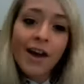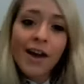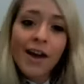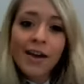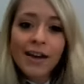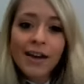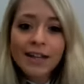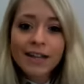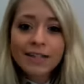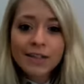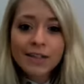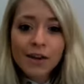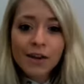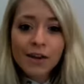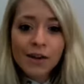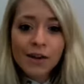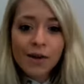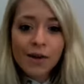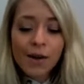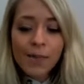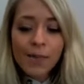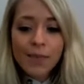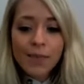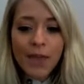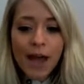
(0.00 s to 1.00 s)
Okay,
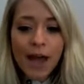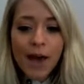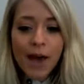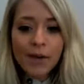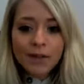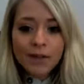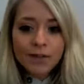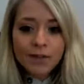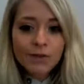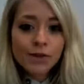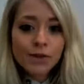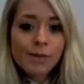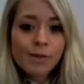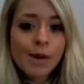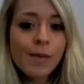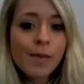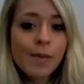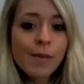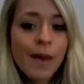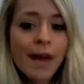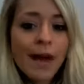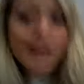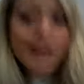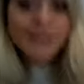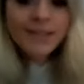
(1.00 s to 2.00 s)
so how I store my
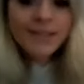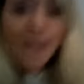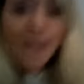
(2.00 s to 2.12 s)
bags, I